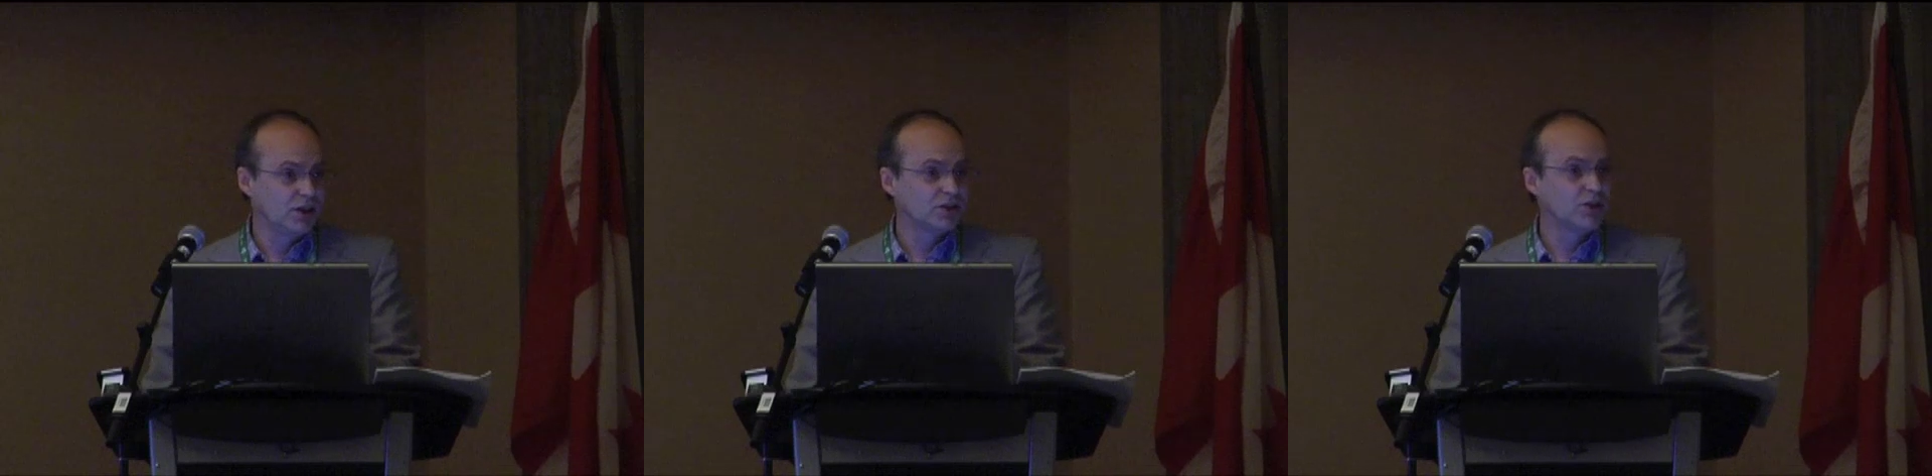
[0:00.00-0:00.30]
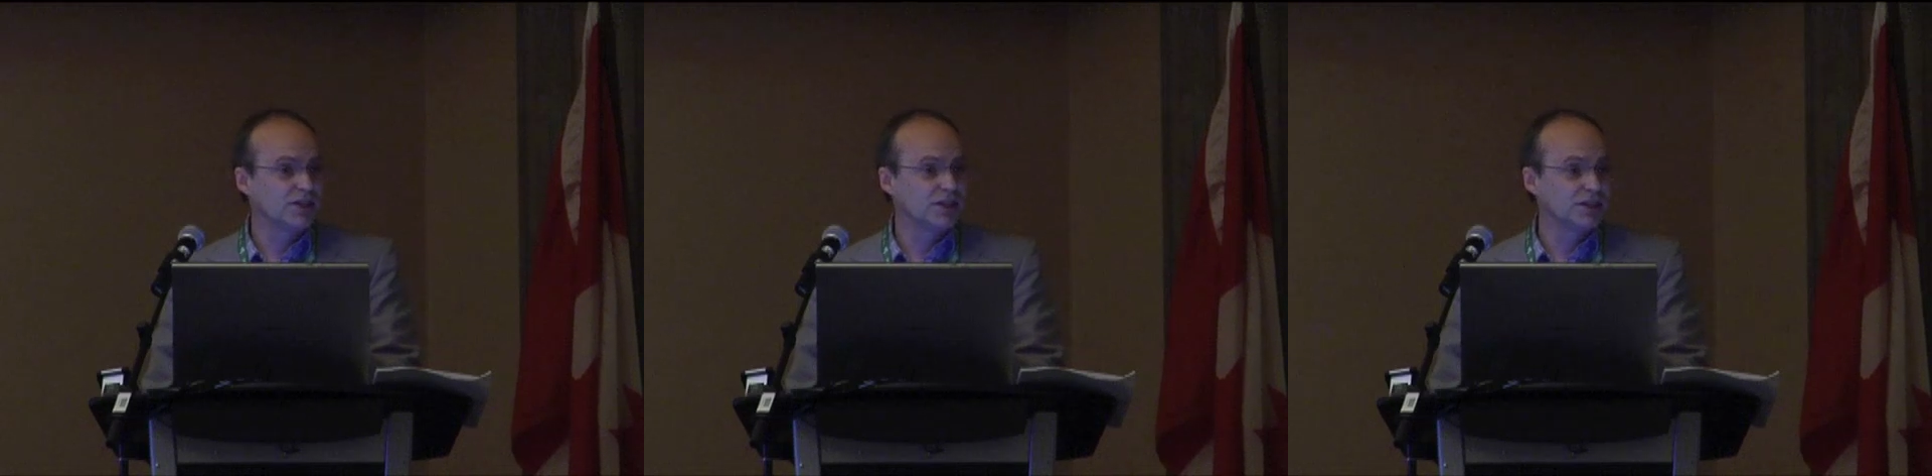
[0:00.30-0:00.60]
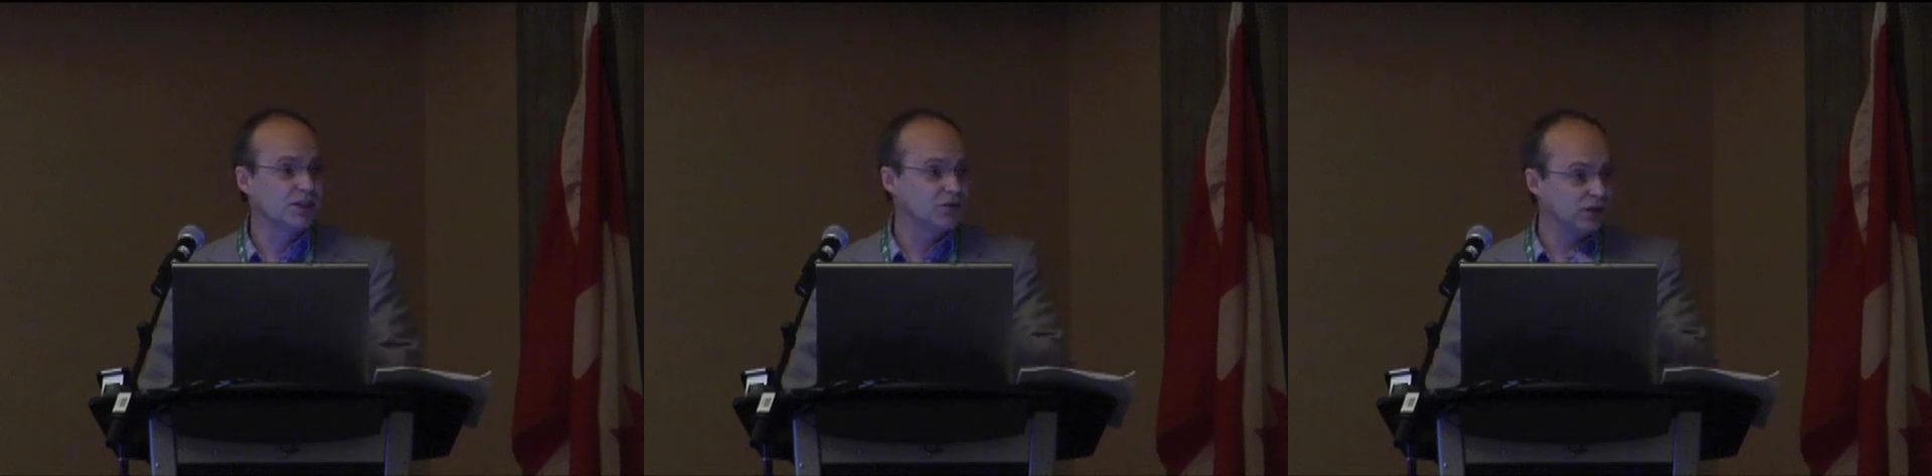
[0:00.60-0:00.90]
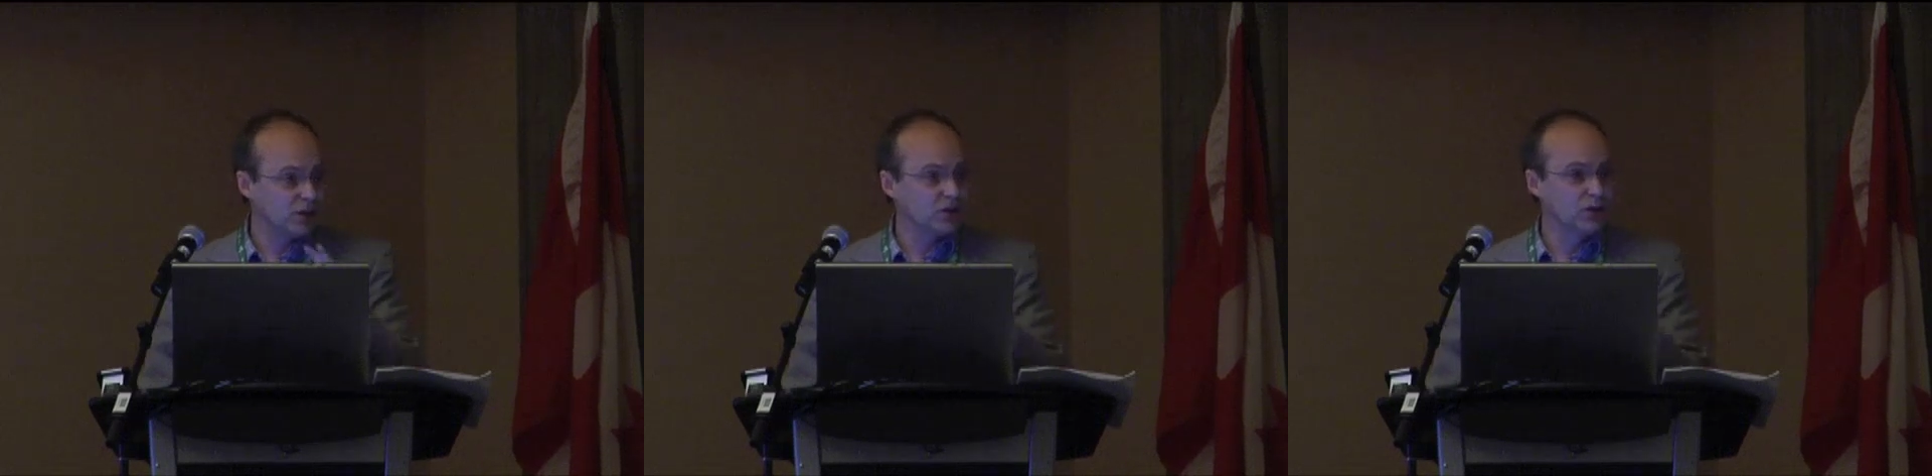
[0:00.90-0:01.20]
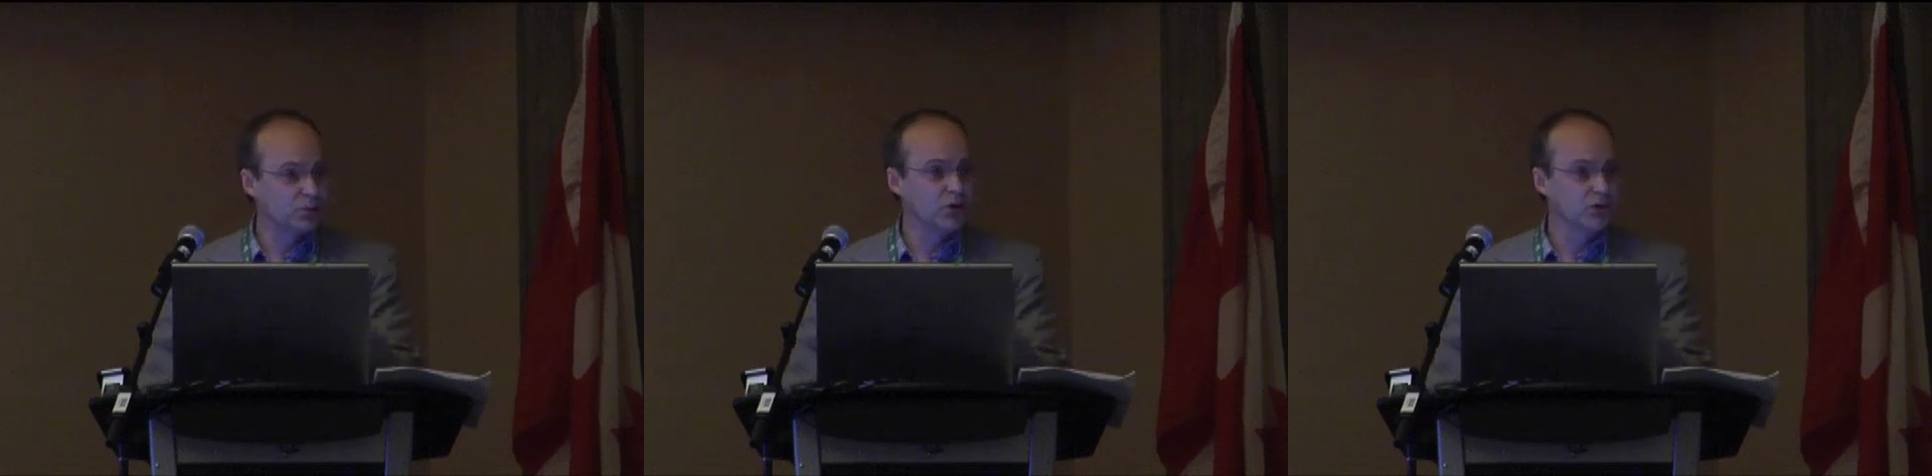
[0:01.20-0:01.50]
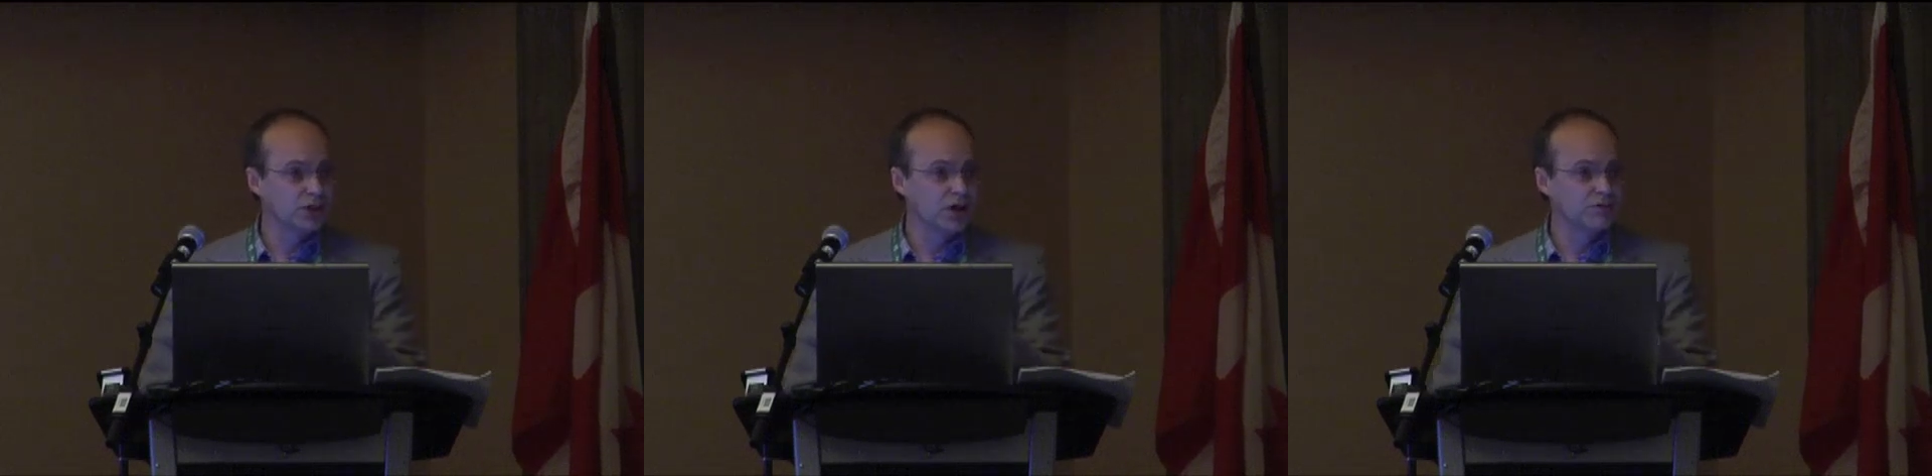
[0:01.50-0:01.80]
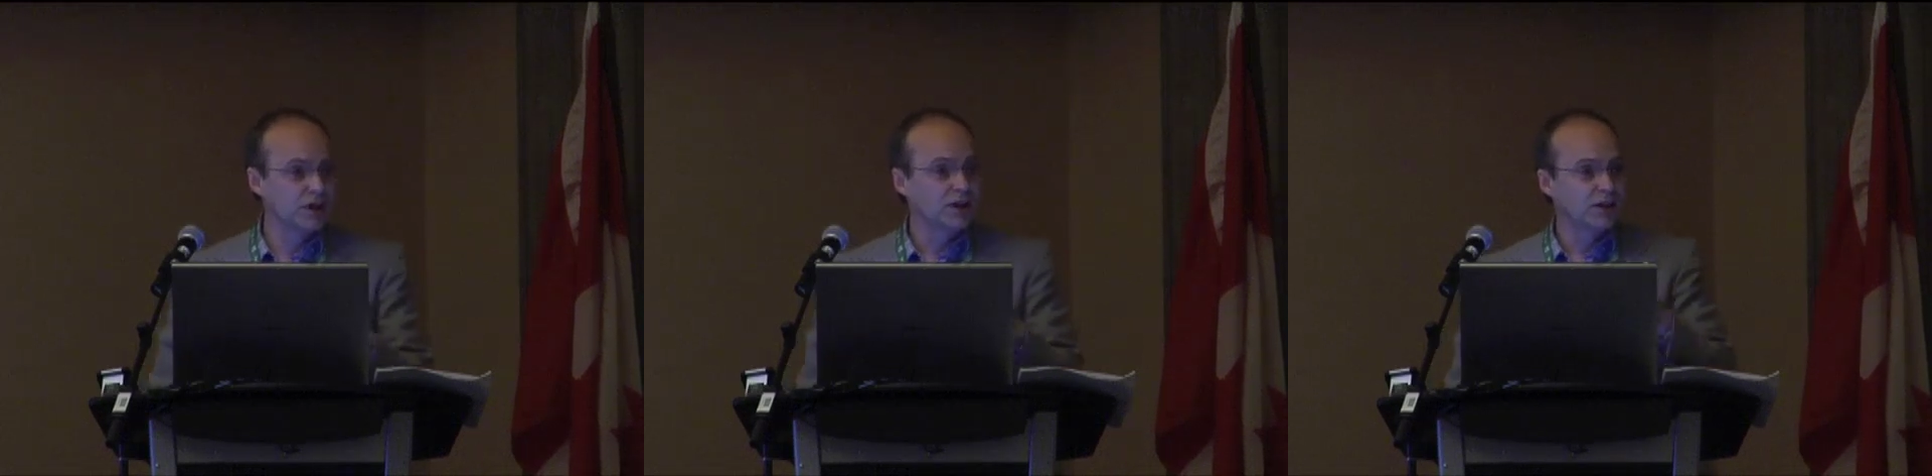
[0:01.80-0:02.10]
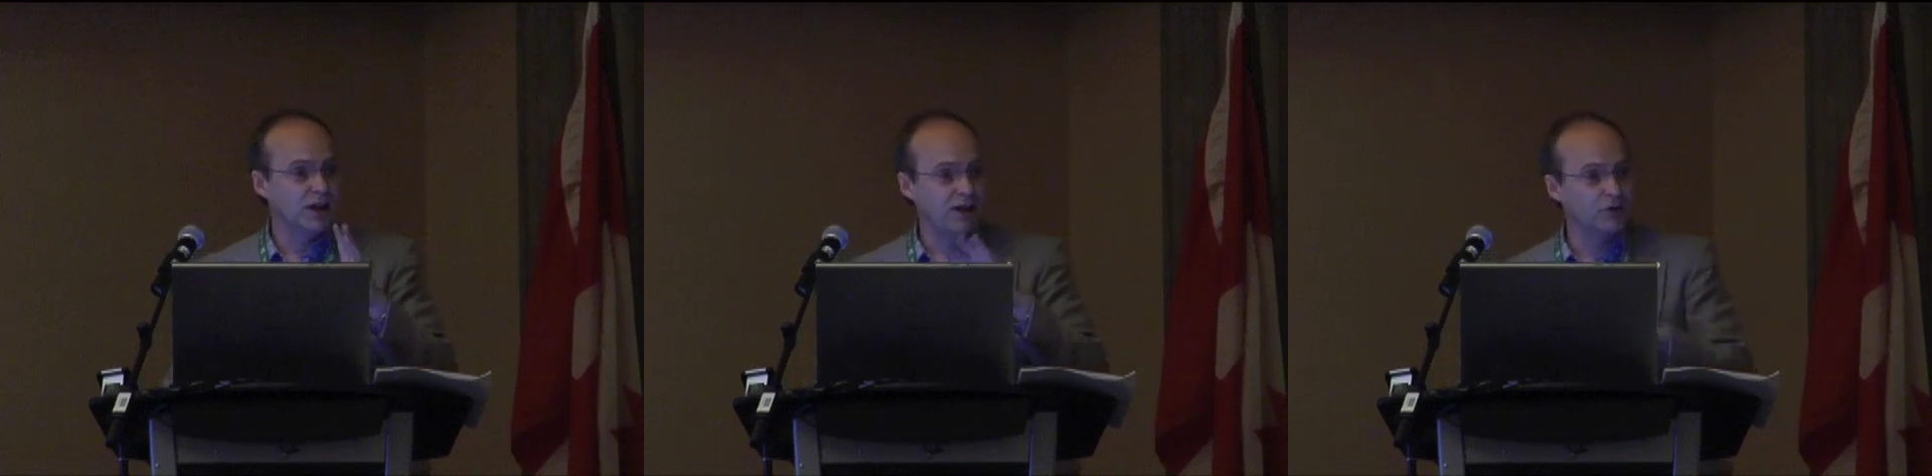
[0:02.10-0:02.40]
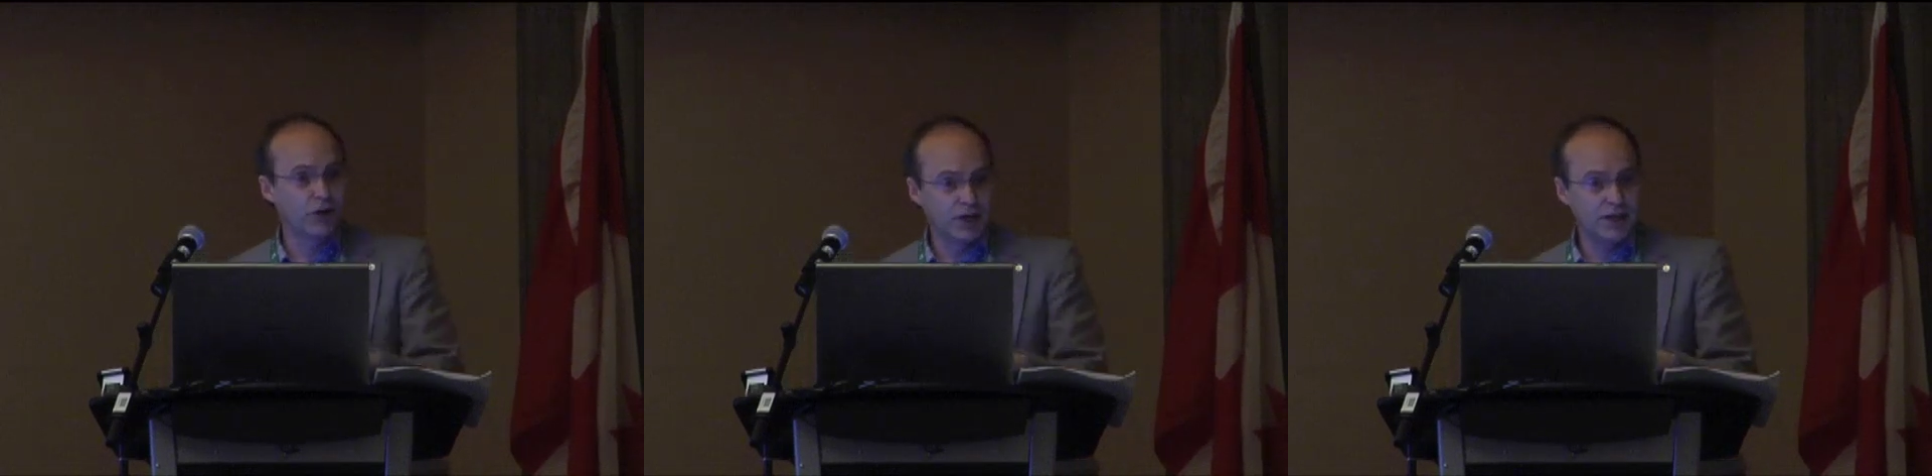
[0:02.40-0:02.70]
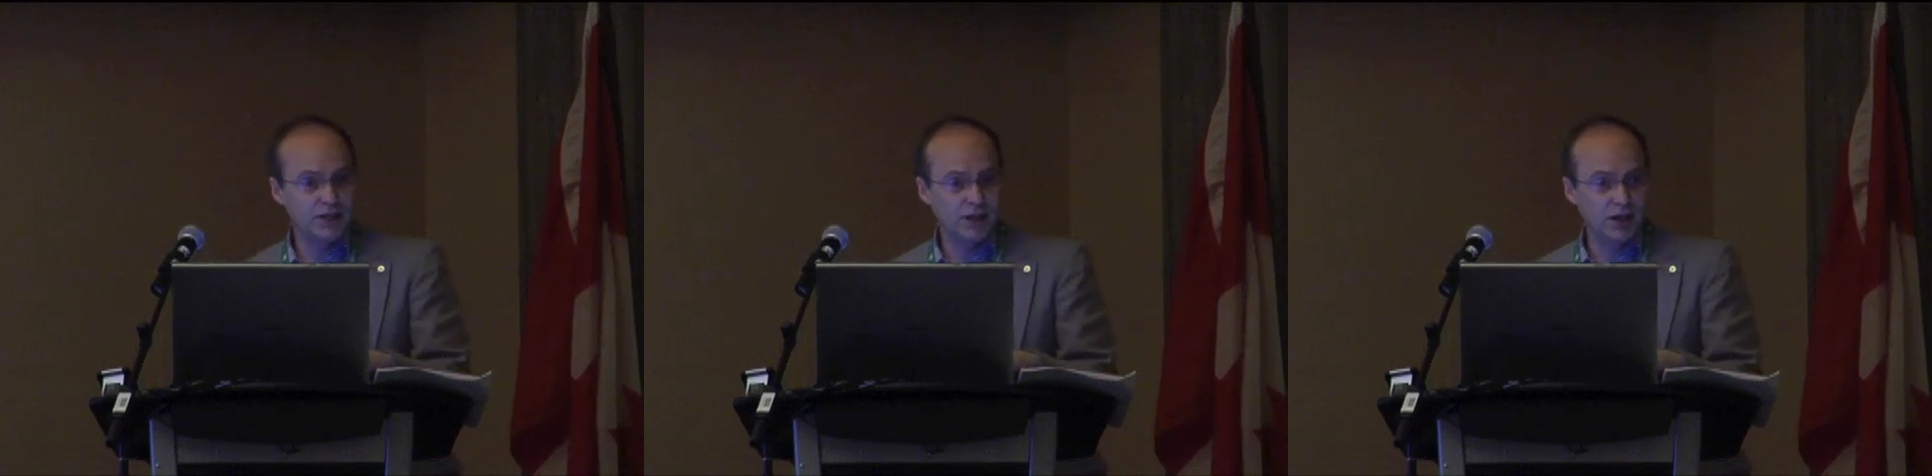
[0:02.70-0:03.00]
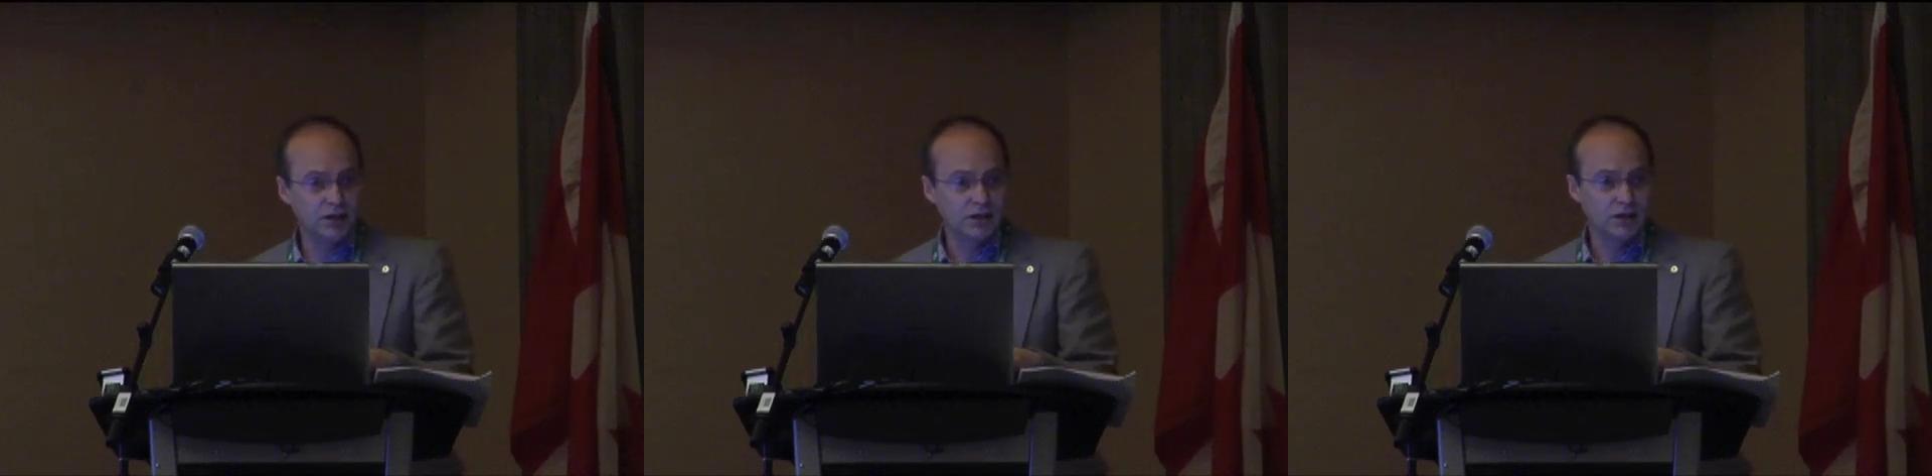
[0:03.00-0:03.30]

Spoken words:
So this isn't the traditional approach of, I have a great idea,